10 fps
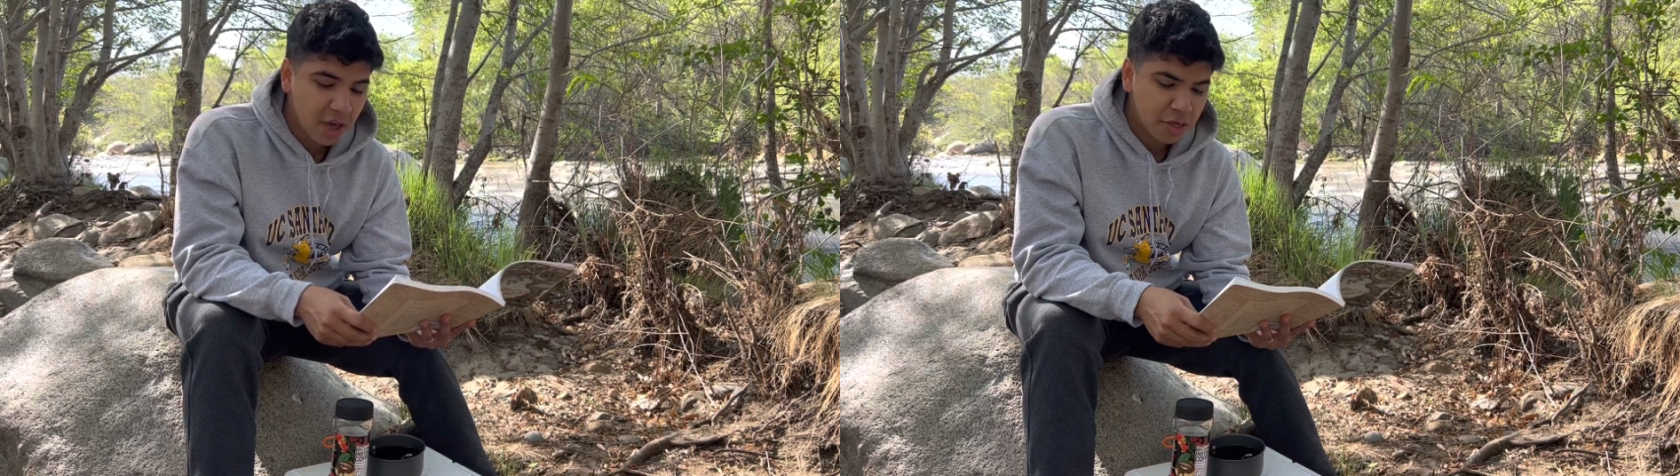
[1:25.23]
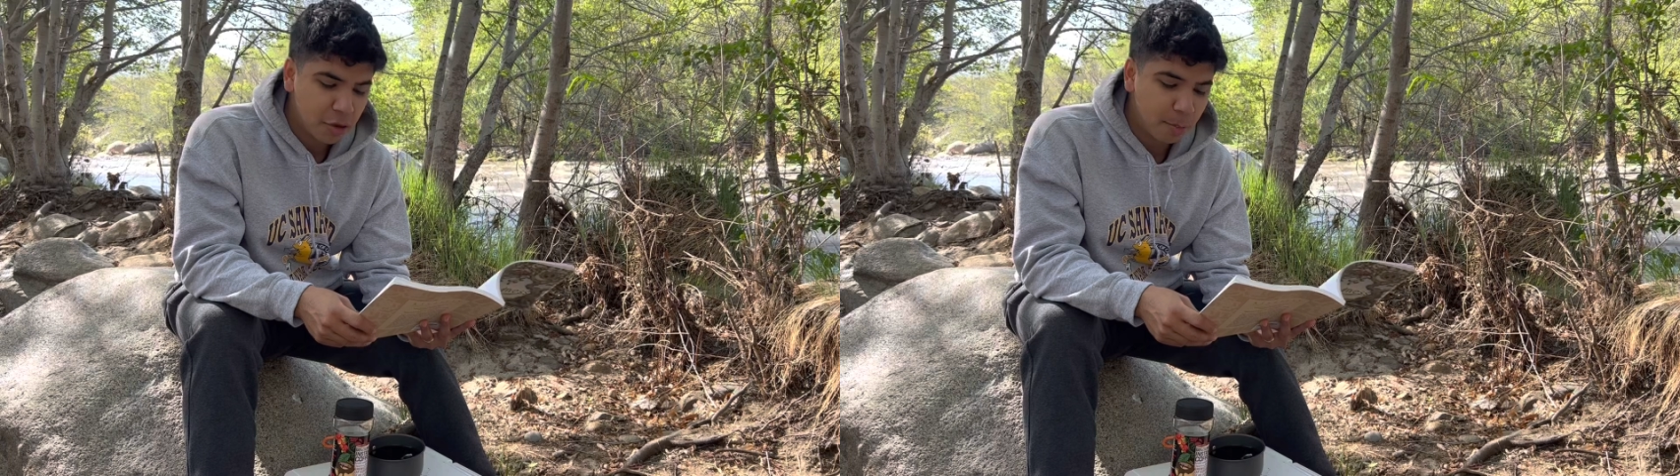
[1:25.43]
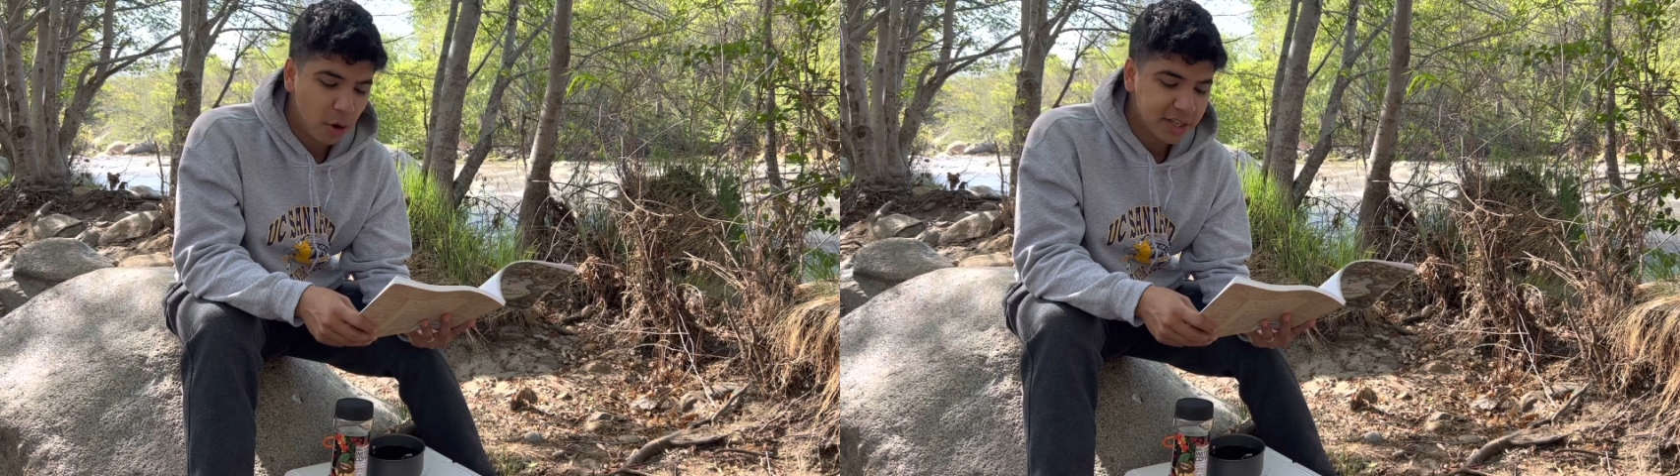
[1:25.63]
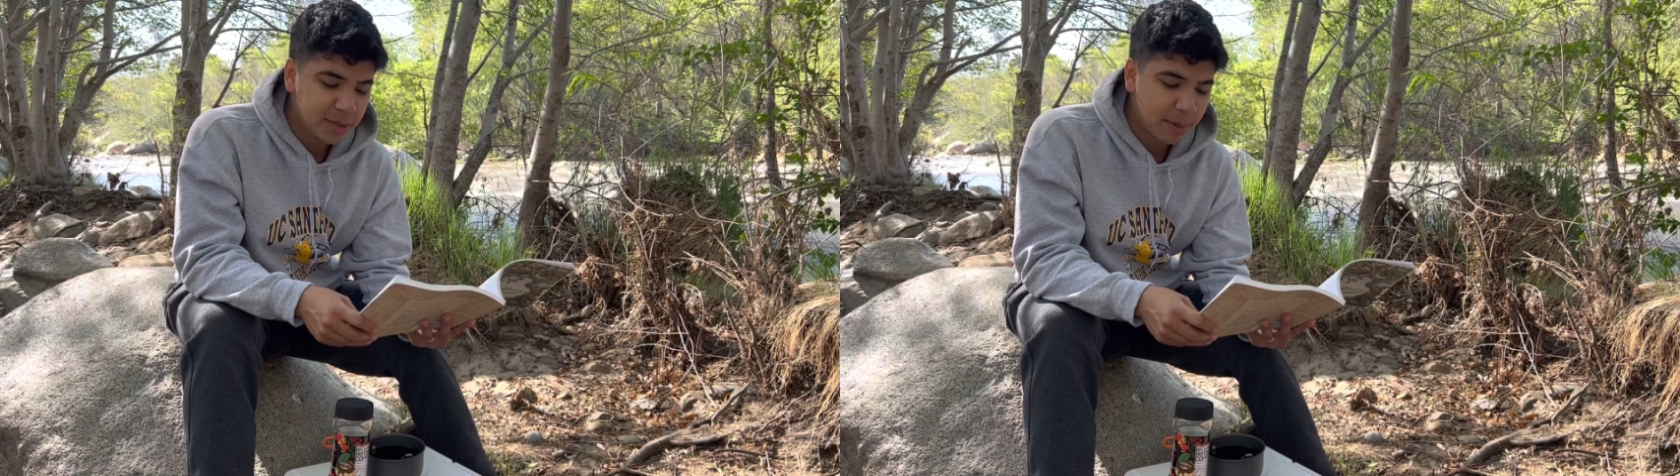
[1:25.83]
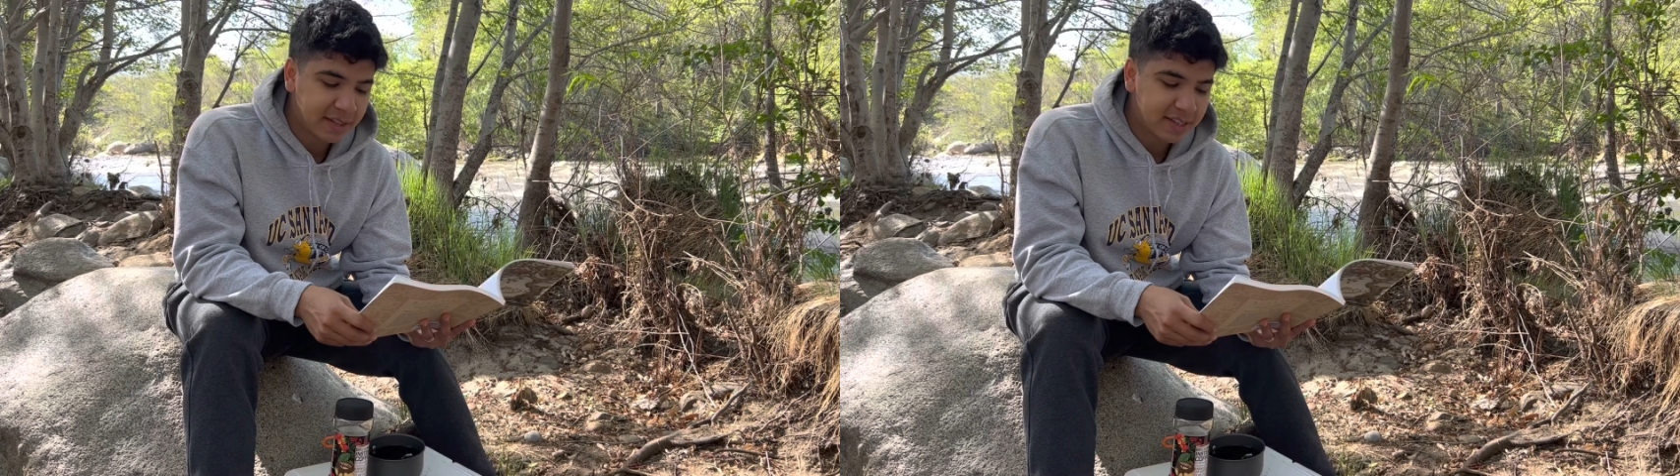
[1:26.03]
The boy
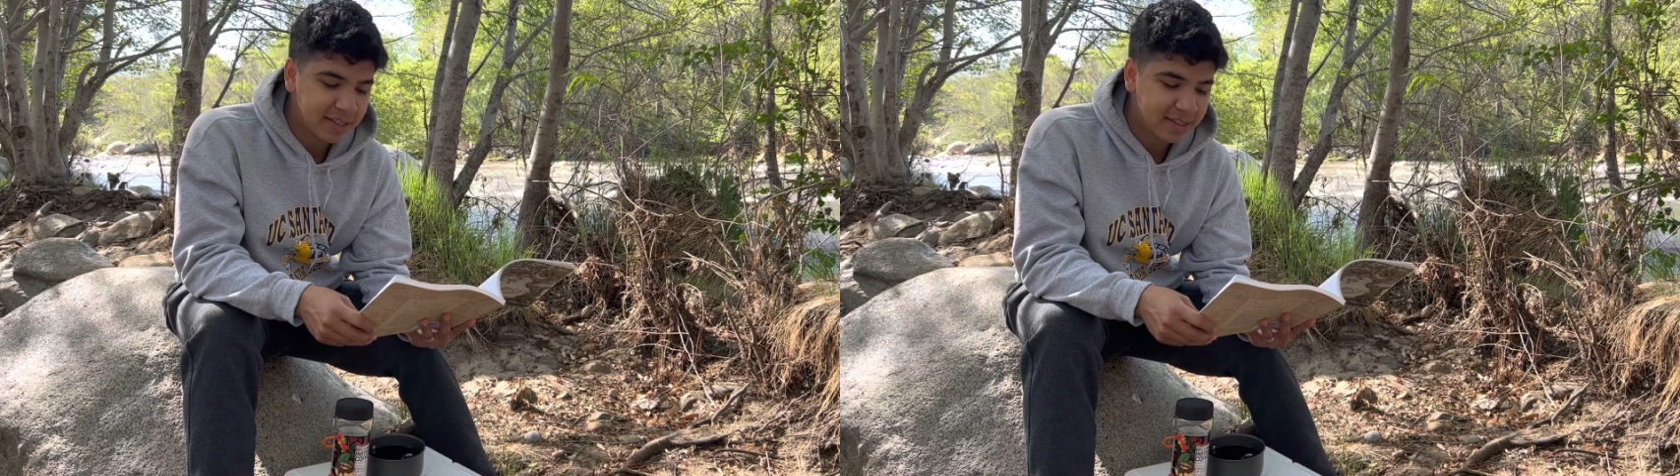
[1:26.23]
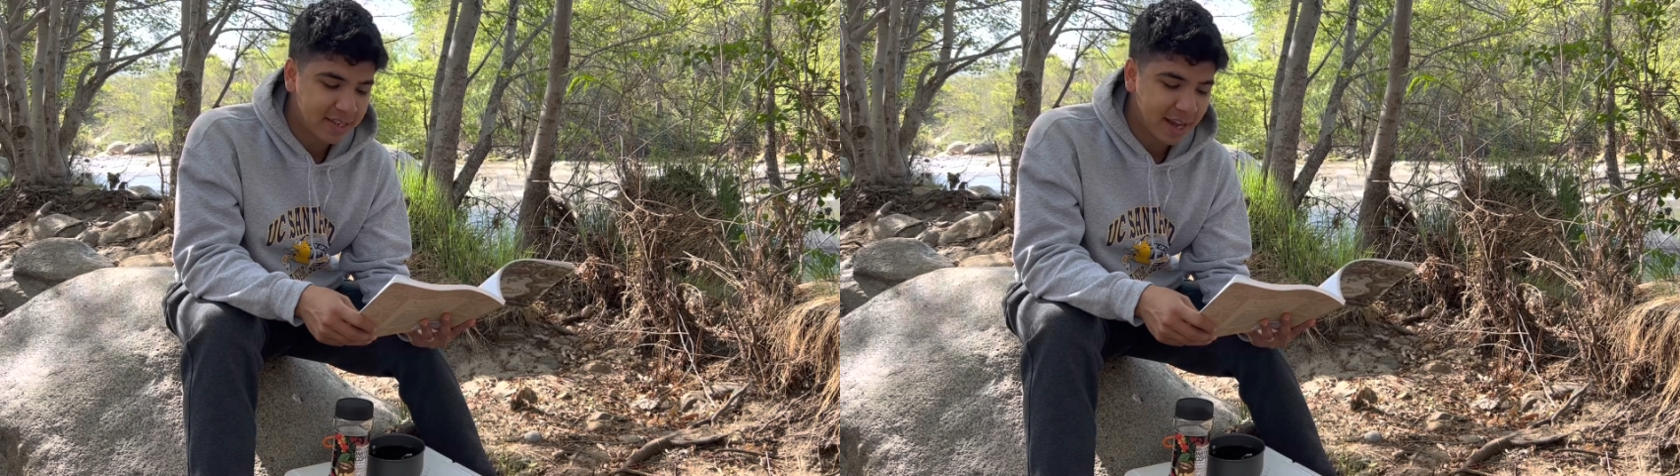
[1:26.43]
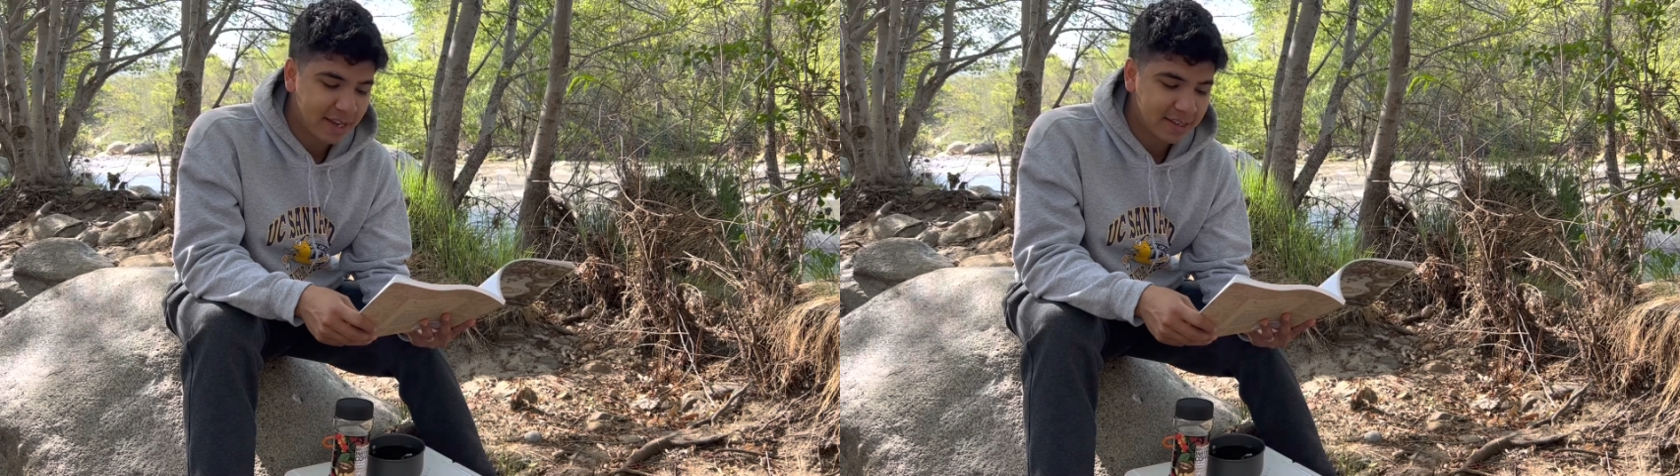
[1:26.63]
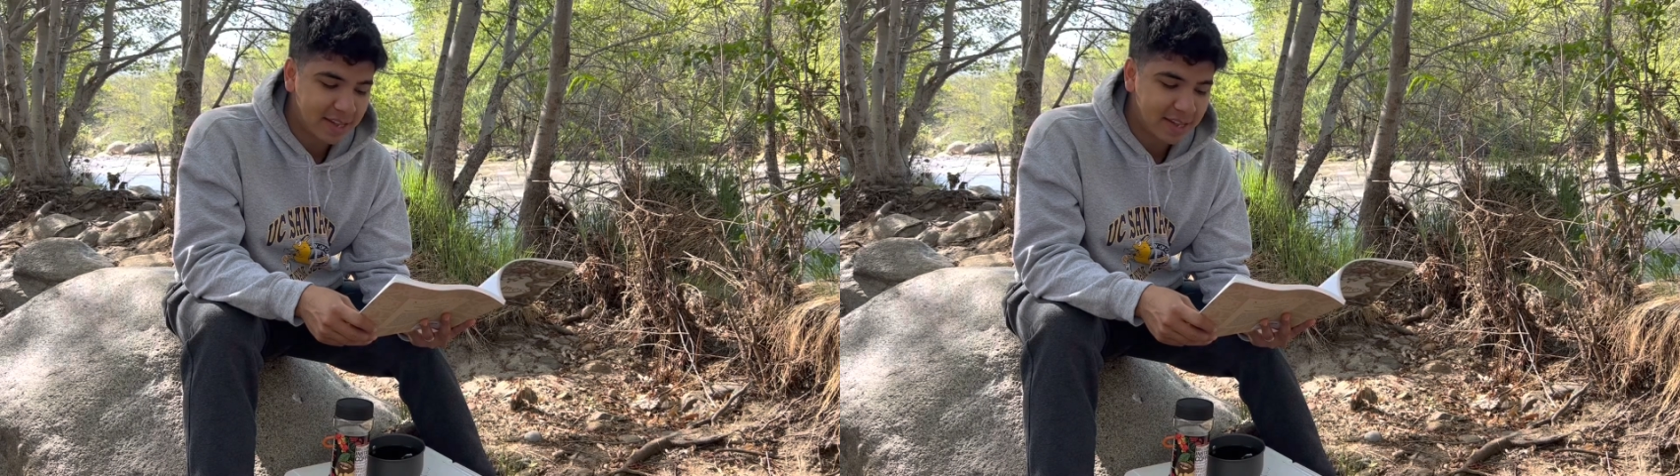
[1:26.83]
spent his days